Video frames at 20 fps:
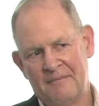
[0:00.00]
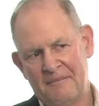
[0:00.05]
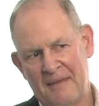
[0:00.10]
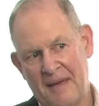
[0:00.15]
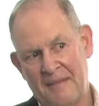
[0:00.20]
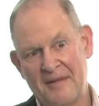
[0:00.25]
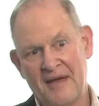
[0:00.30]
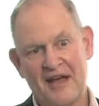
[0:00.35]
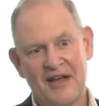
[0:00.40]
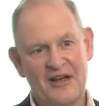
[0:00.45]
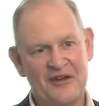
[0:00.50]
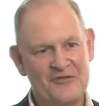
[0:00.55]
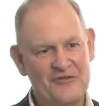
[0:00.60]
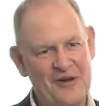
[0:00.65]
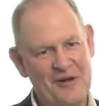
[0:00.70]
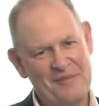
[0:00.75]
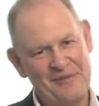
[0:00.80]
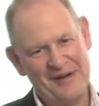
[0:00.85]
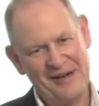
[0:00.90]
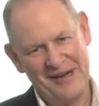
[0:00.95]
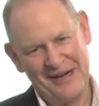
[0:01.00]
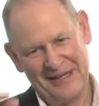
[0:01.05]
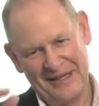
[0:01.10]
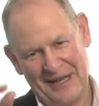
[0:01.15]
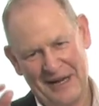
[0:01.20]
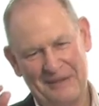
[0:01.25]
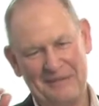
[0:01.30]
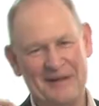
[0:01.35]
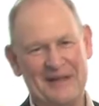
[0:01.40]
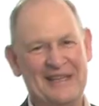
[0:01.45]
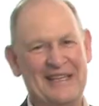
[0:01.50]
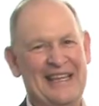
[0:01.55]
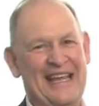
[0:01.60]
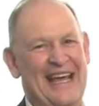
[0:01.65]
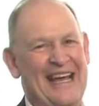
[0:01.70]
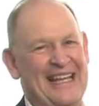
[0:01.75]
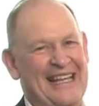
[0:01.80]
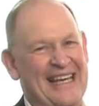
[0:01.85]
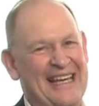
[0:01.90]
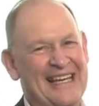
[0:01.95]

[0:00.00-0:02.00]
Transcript: Maybe I contributed a little bit to that.